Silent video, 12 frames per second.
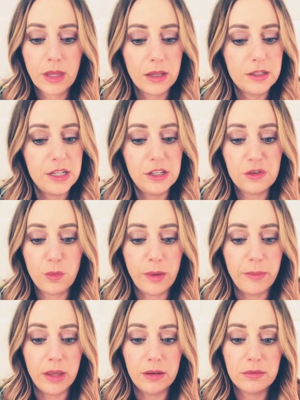teach
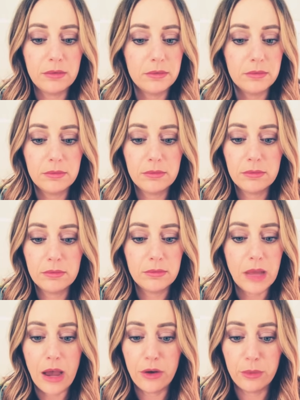women
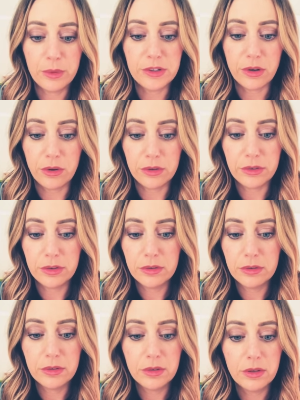how to adult
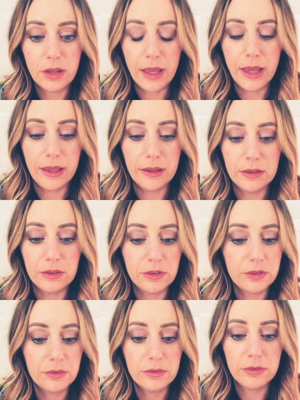and
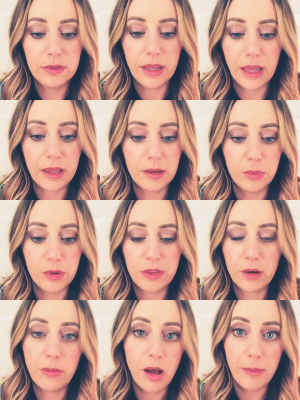they can put
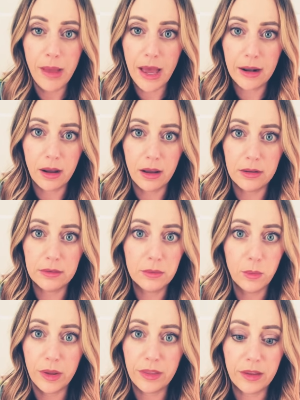their mom hat on
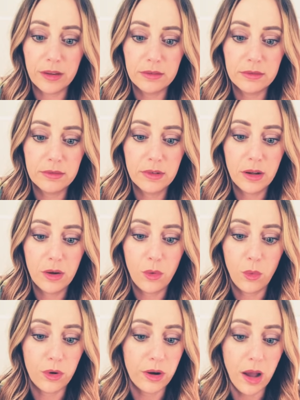with it
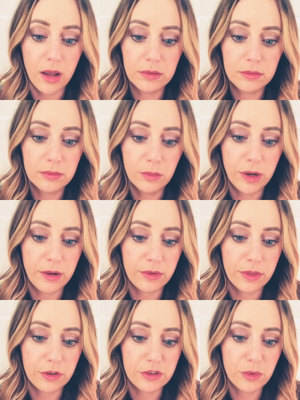or not, whatever
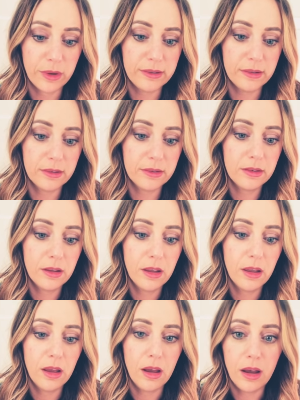their choice is.
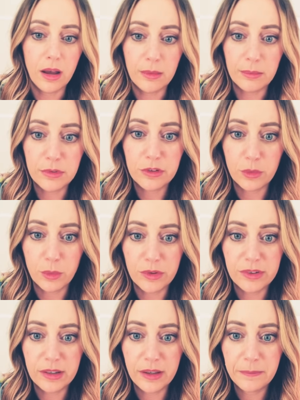Um, so we'll
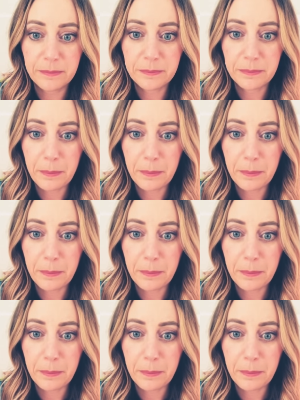see